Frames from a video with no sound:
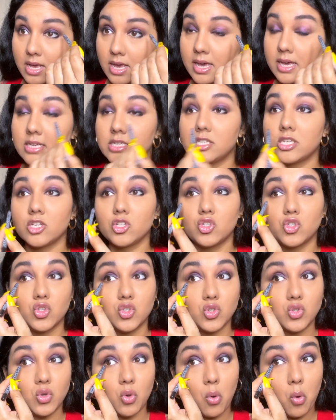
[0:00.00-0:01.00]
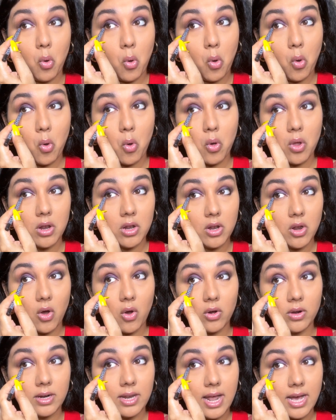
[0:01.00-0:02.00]
is so
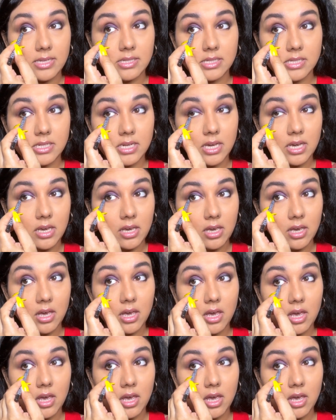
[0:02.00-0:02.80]
long lasting,